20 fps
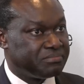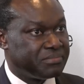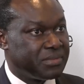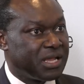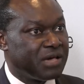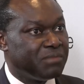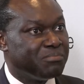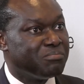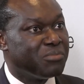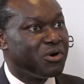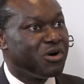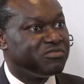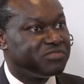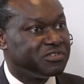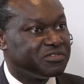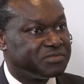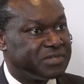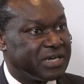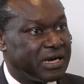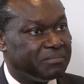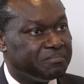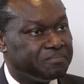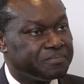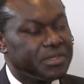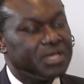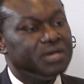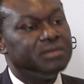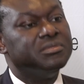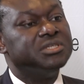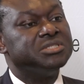blame both of them
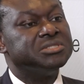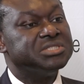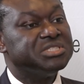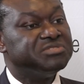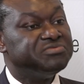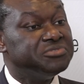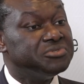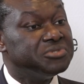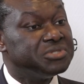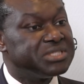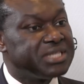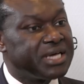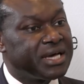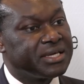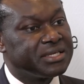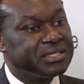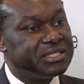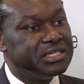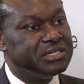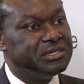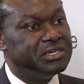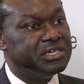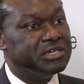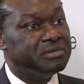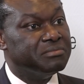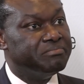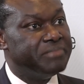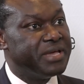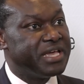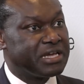because if you take the
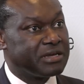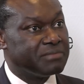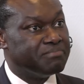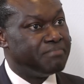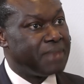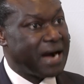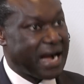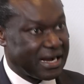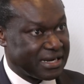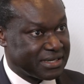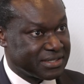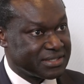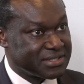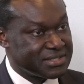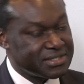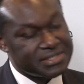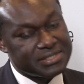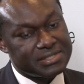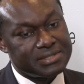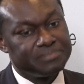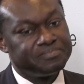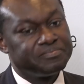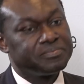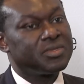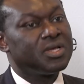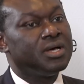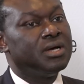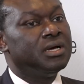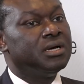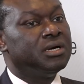big banks,
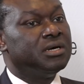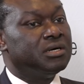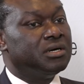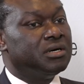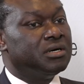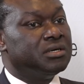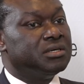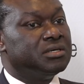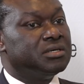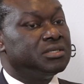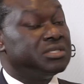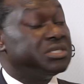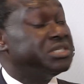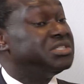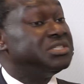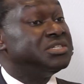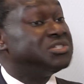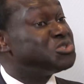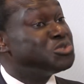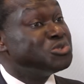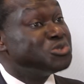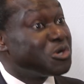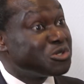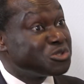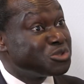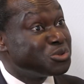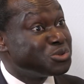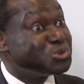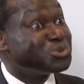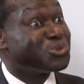it is
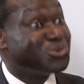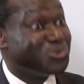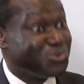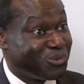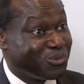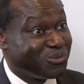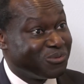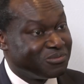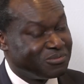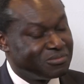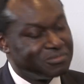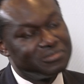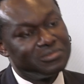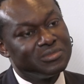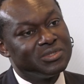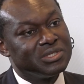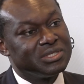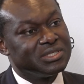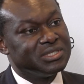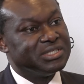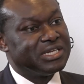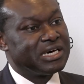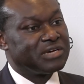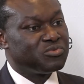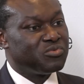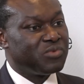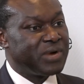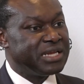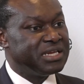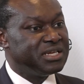not true that
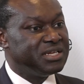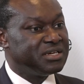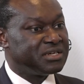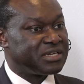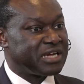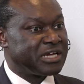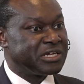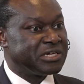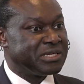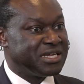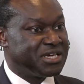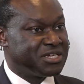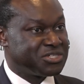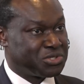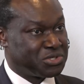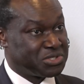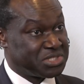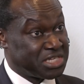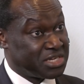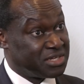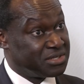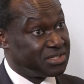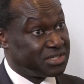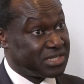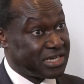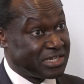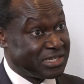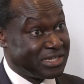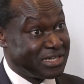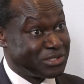when the regulators, uh,
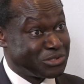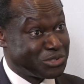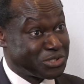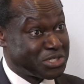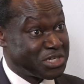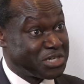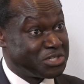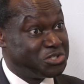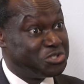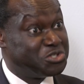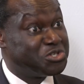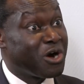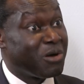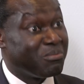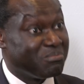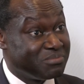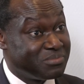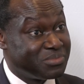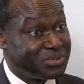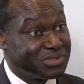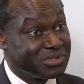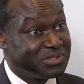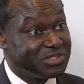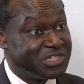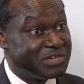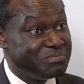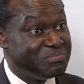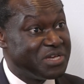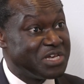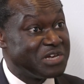regulators say jump,
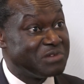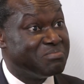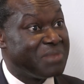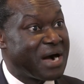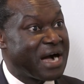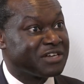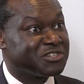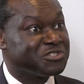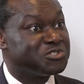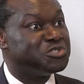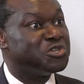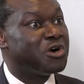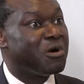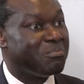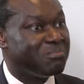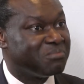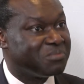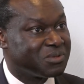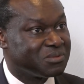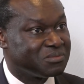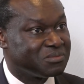the big banks jump.